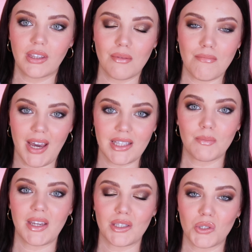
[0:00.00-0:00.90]
the mattes
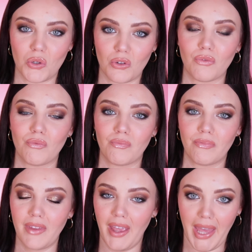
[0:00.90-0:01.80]
being so
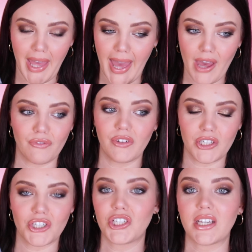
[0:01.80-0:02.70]

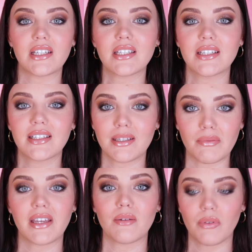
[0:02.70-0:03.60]
effing shit, to
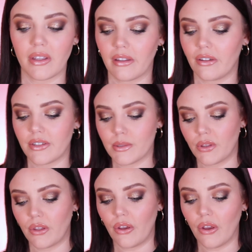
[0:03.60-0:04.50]
be completely honest
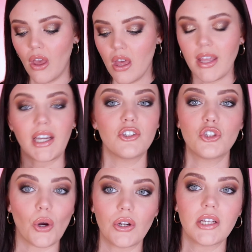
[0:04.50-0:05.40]
with you. Like, I
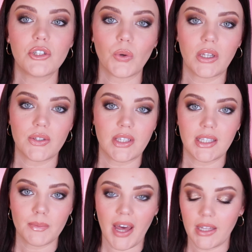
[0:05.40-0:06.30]
don't enjoy using
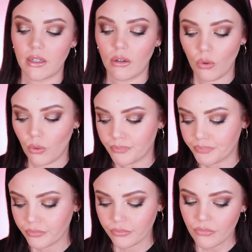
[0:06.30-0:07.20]
this palette at all.
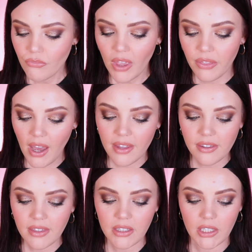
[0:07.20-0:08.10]
The other
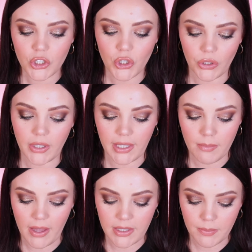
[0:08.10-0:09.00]
thing that I don't like
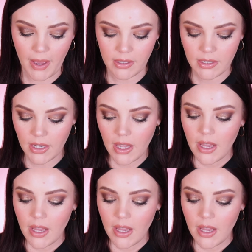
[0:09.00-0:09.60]
about this palette